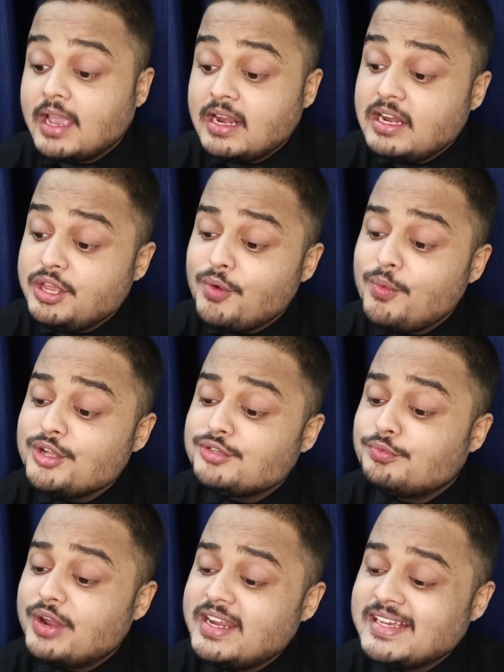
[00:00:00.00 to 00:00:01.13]
Galileo was
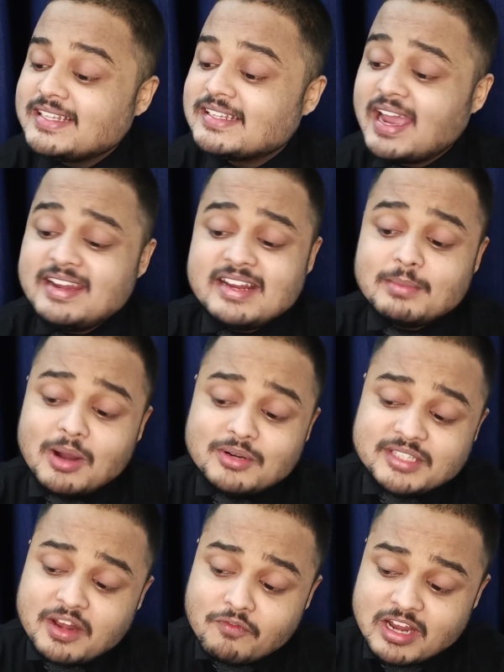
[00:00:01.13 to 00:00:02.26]
very excited about
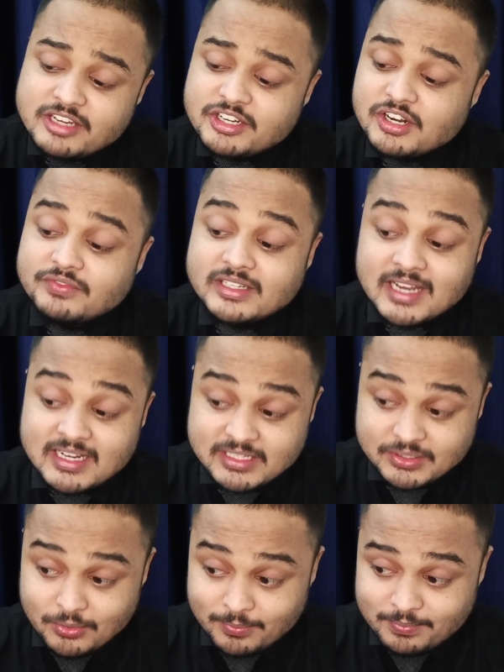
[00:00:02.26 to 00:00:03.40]
his invention of the
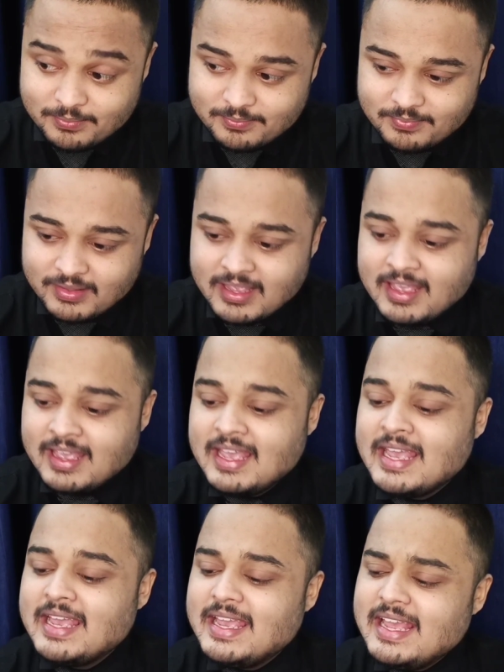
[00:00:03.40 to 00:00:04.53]
telescope.
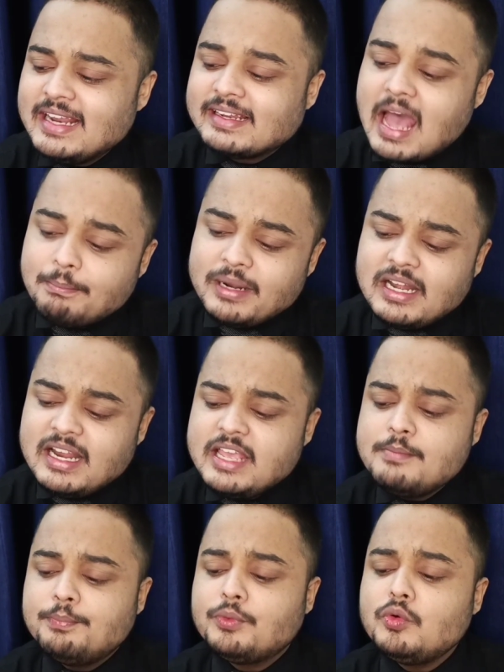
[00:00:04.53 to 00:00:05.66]
He
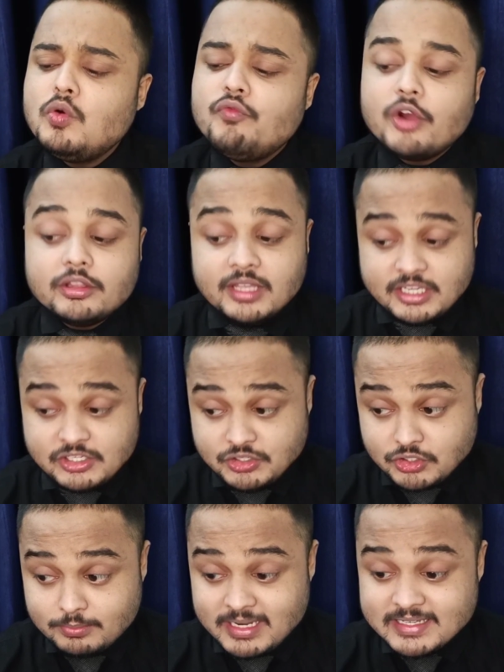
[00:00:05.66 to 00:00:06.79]
rapidly improved on the
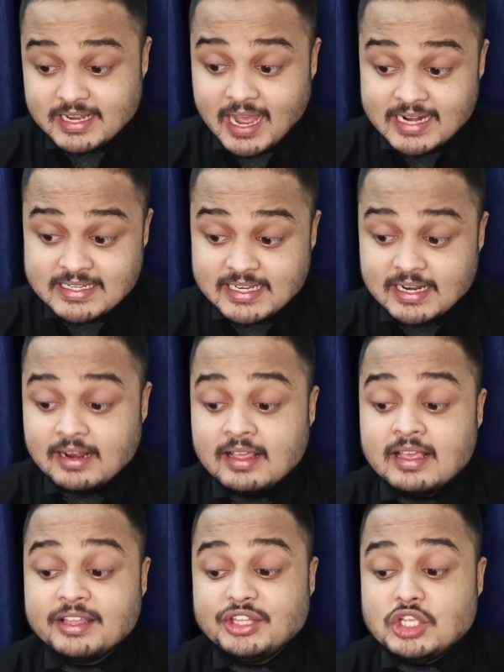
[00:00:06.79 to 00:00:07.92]
instrument until
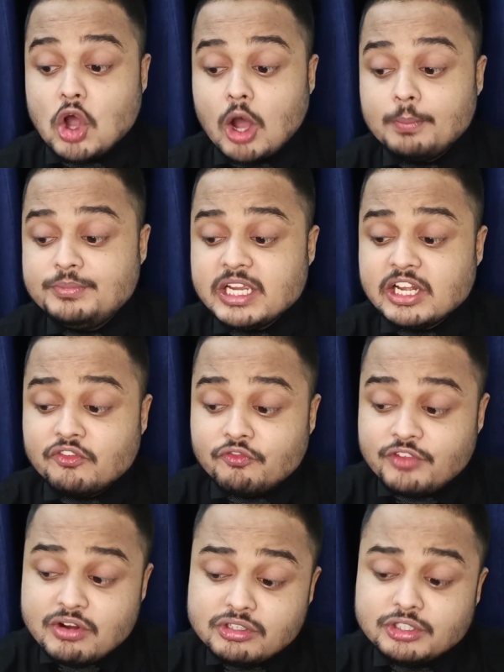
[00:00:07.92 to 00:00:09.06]
the object
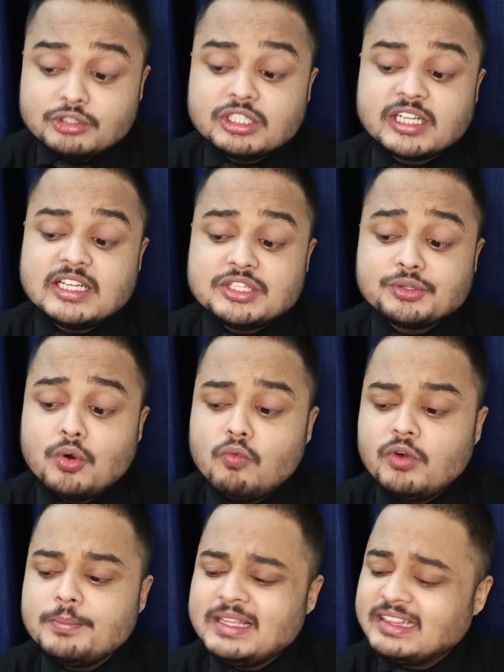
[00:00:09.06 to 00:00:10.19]
viewed through the
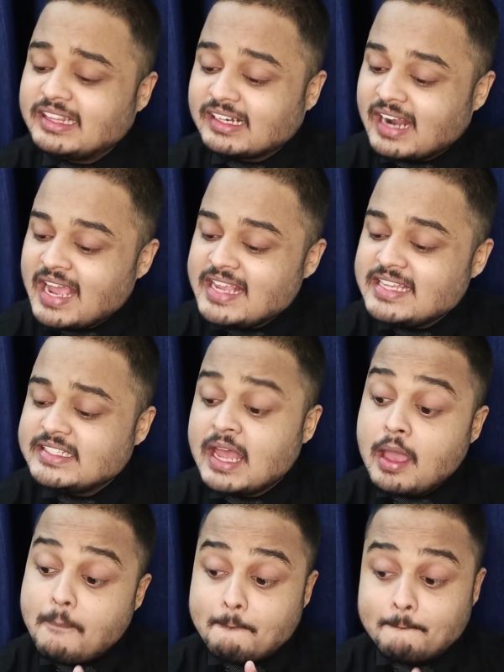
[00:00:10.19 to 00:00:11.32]
telescope would be thrice
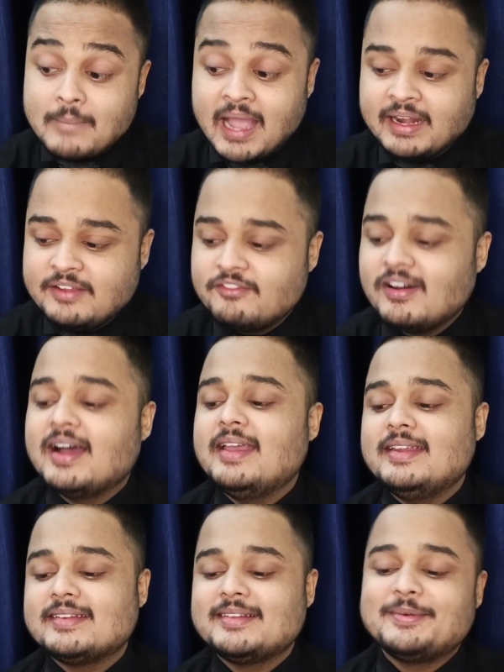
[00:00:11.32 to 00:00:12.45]

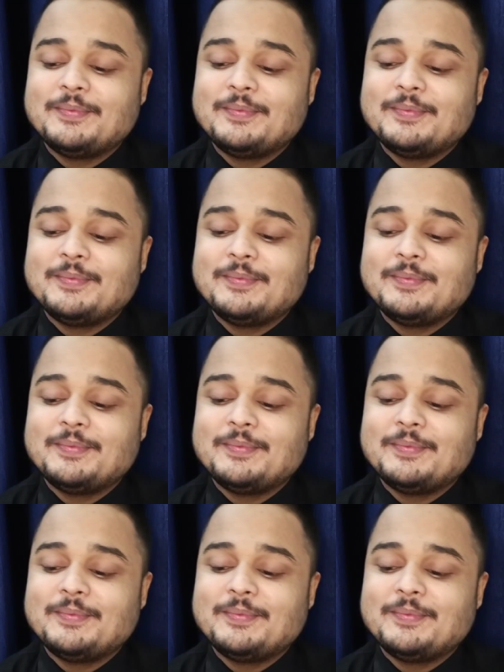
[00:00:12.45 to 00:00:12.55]
magnified.